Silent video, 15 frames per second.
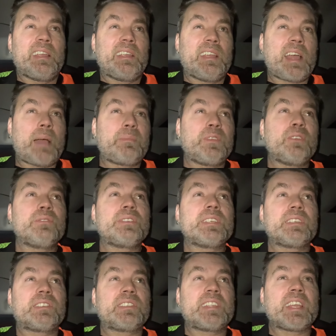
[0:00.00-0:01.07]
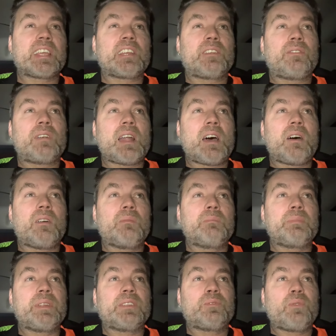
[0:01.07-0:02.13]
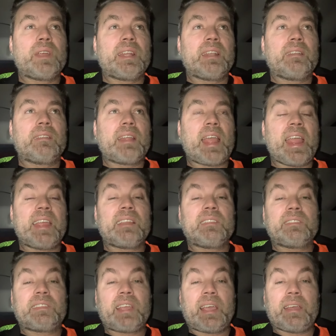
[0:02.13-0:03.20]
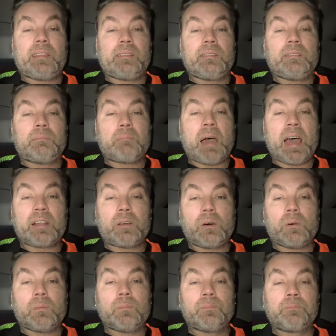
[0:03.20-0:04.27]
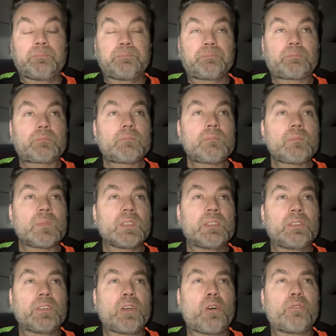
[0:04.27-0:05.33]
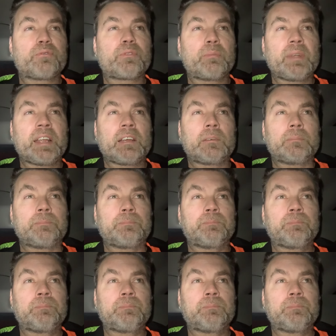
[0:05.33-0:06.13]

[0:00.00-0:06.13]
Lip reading: I'm usually sticking around between 8 and 10 mono to go from there.